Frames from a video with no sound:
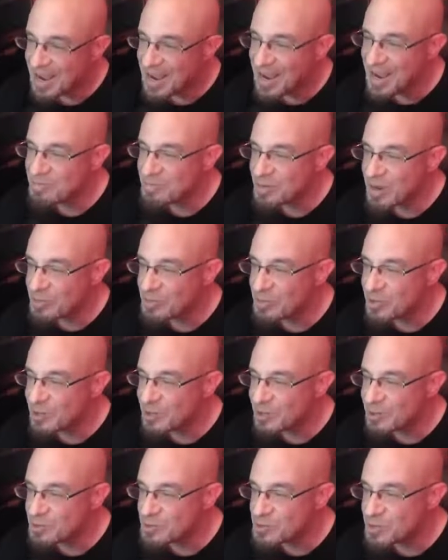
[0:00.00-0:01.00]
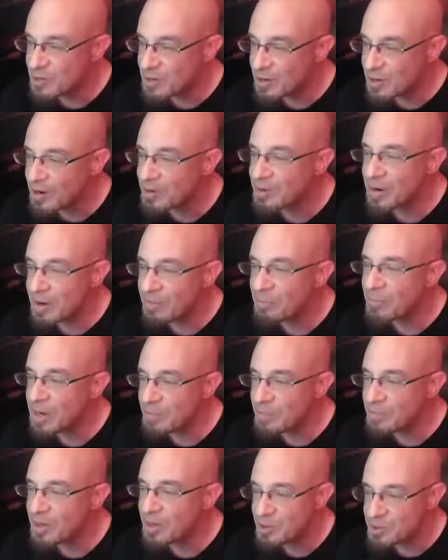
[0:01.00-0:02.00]
I'm not the loser. Wait,
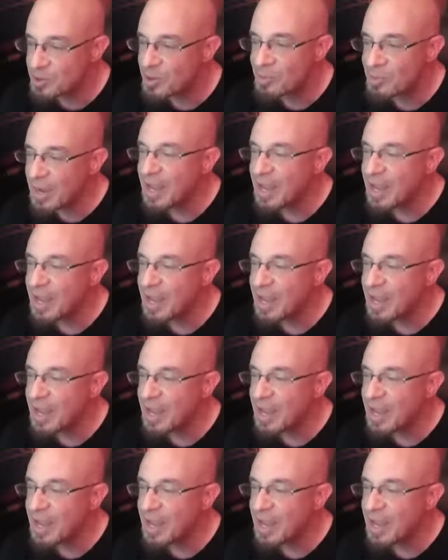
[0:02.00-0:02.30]
I'm not a loser.